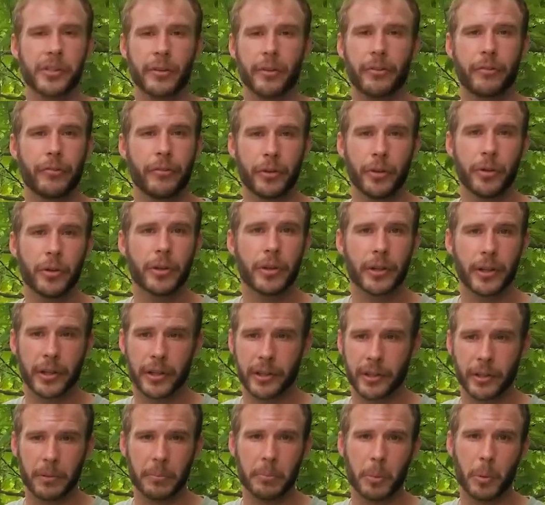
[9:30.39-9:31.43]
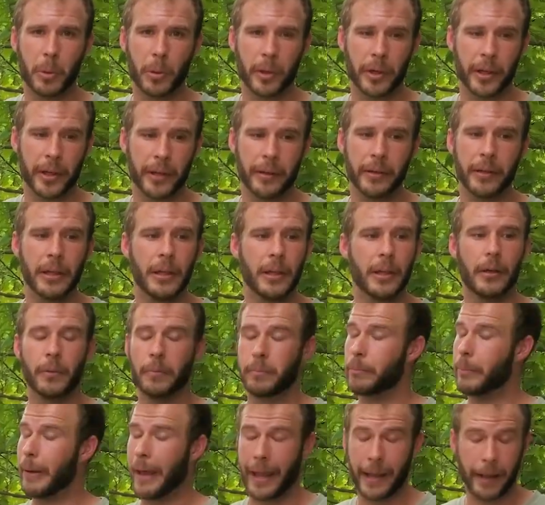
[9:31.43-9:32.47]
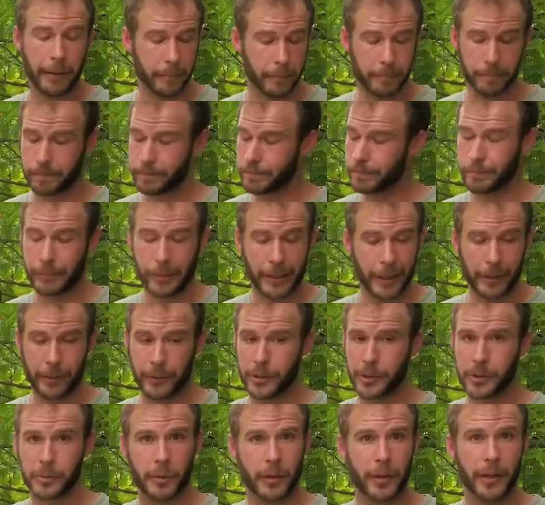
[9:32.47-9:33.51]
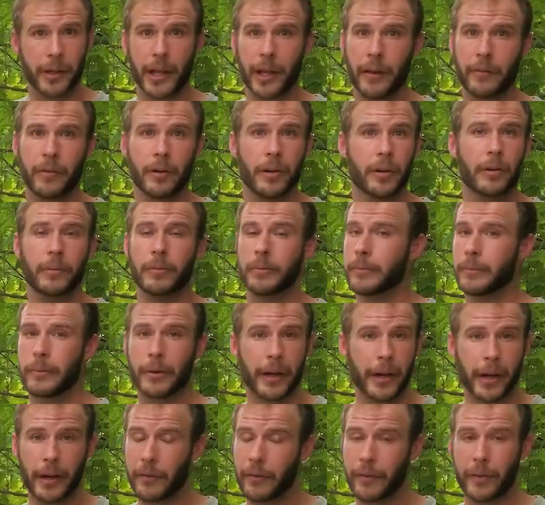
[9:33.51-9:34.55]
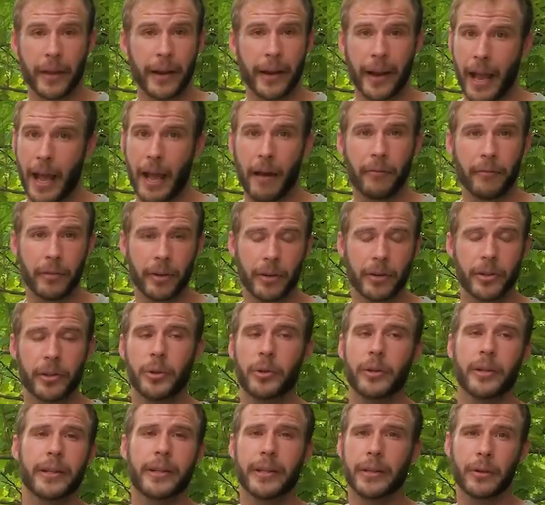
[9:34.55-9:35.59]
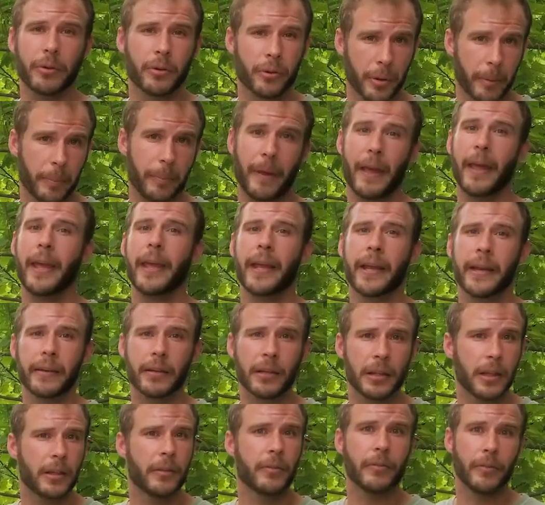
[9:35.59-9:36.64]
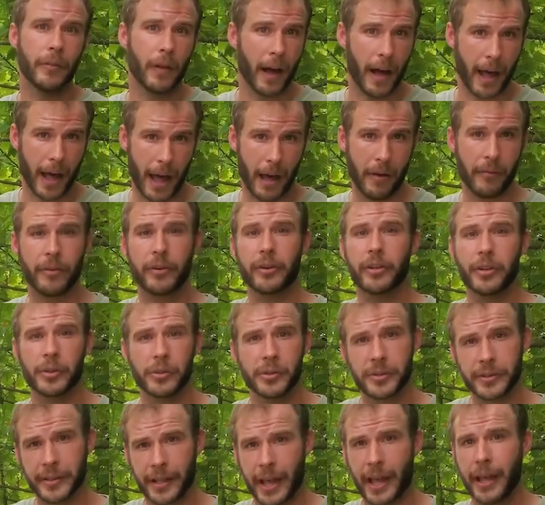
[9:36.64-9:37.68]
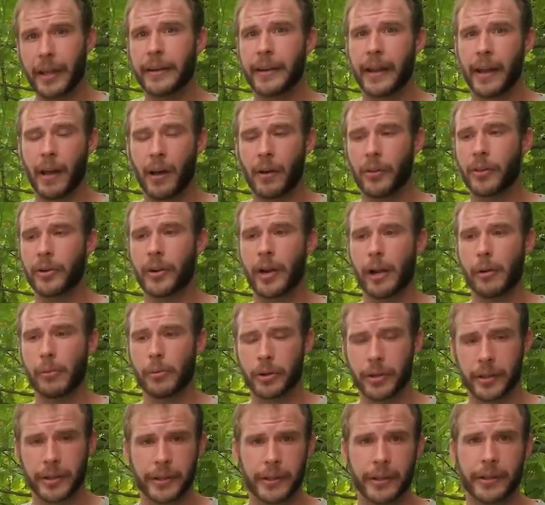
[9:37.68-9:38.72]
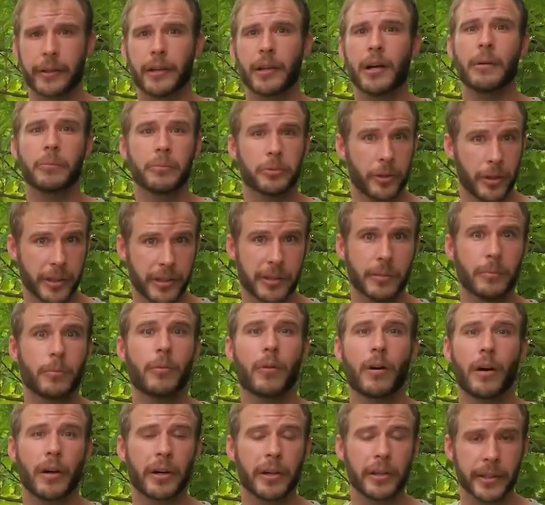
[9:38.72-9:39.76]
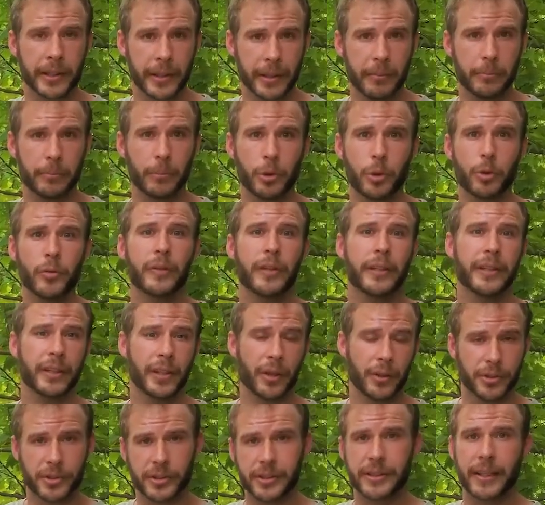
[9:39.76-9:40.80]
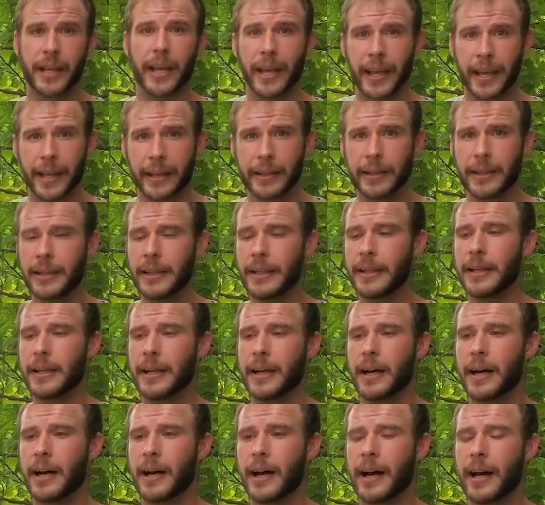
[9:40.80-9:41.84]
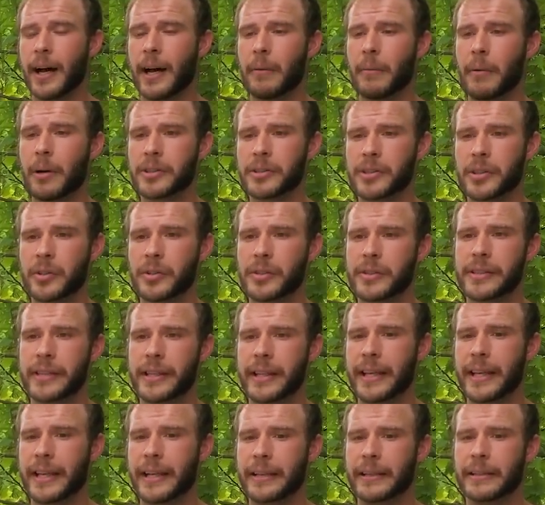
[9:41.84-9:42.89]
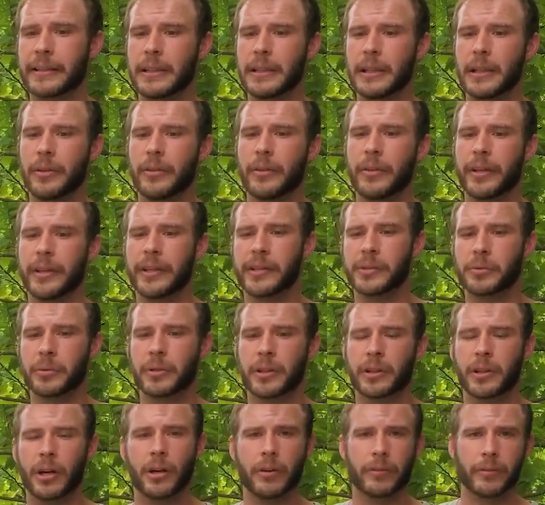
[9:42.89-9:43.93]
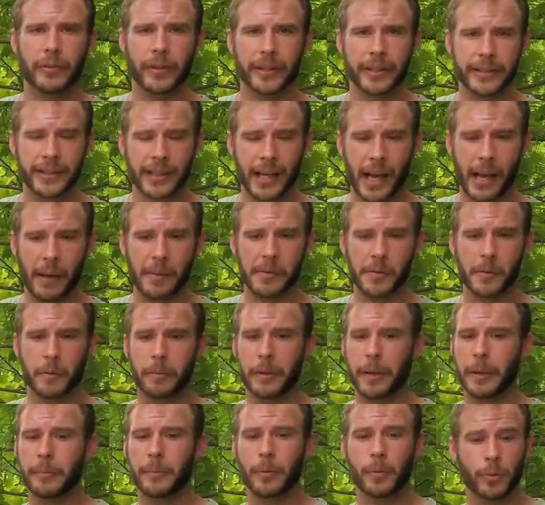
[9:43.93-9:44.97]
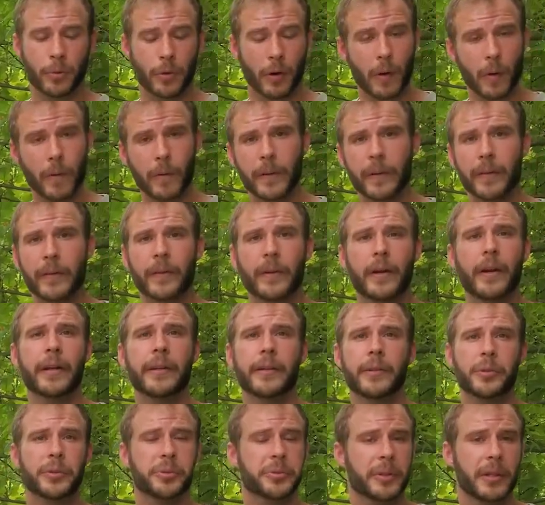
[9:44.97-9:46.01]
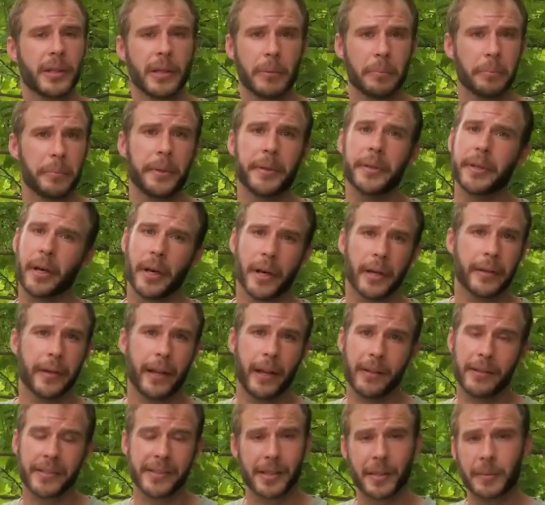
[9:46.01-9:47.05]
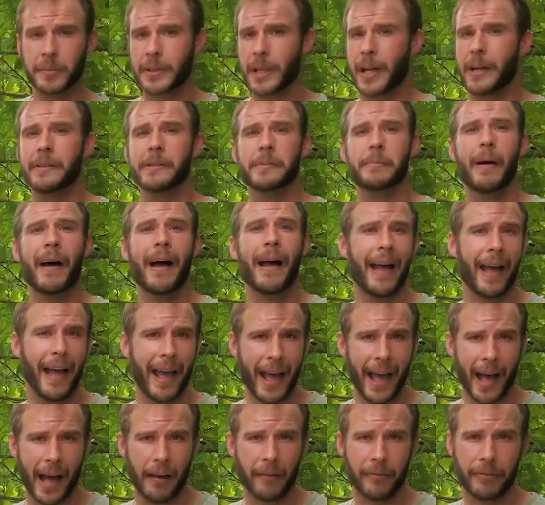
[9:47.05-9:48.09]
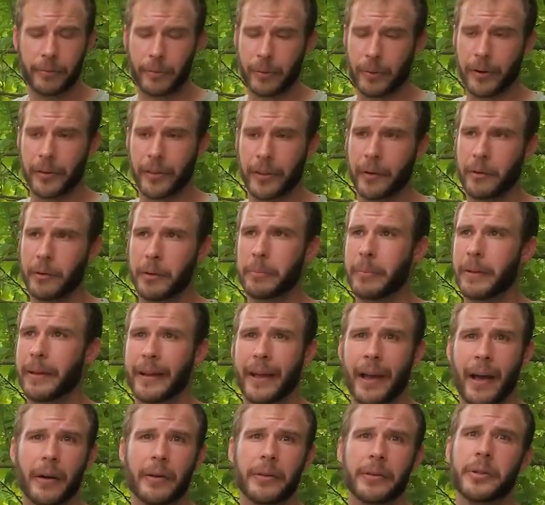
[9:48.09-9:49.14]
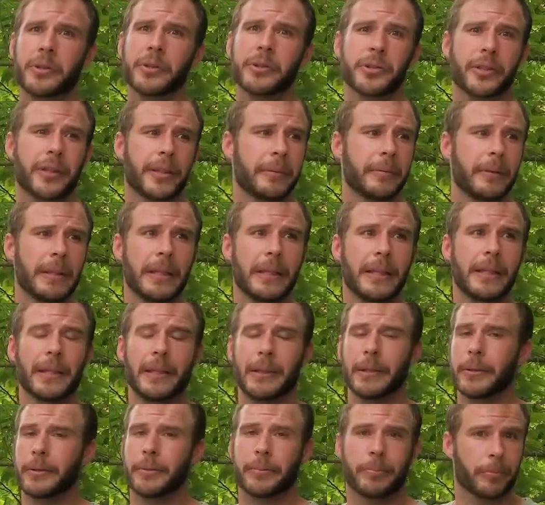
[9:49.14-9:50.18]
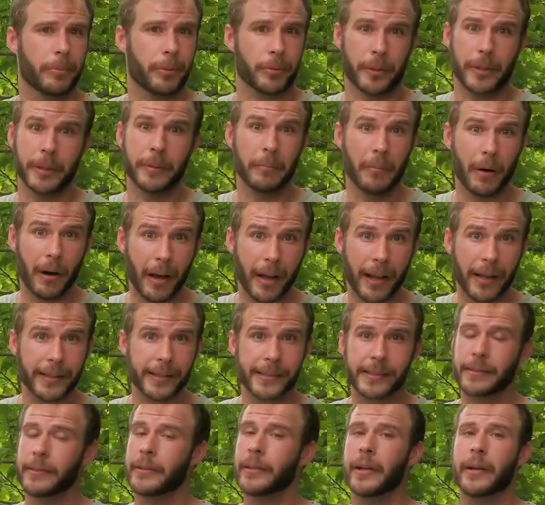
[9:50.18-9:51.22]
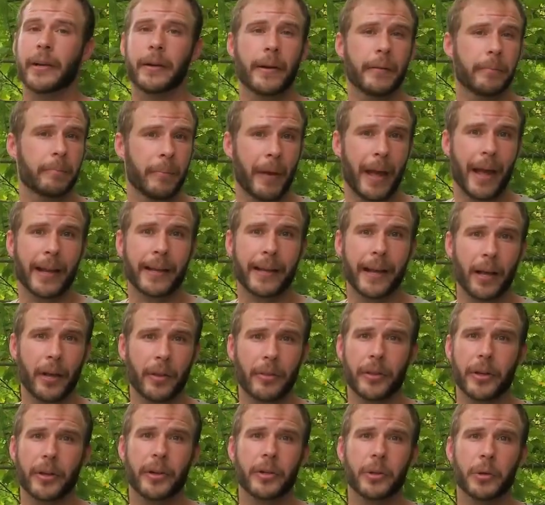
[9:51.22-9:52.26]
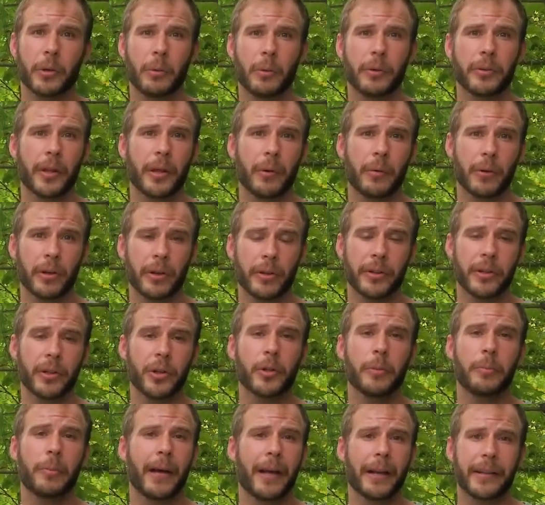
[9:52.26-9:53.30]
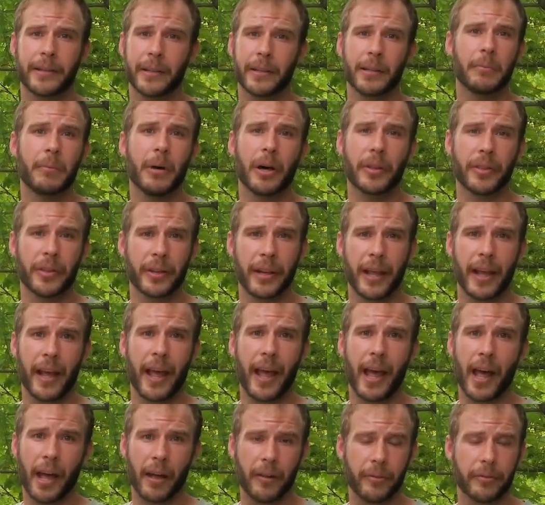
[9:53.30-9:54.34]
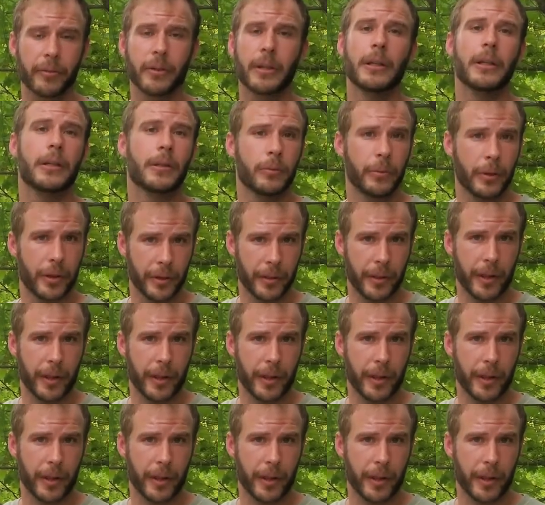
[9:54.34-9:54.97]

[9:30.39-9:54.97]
to feel good in the morning, painkillers, whatever they having to do to kill the pain, not having to use that now. They're able to get up, drink some water, get moving, and go skate. I'm also seeing these recovery times of people rolling their ankles be cut down sometimes by half, where they would be out usually 3 months. They're back out there doing what they want to do back in a month and a half. with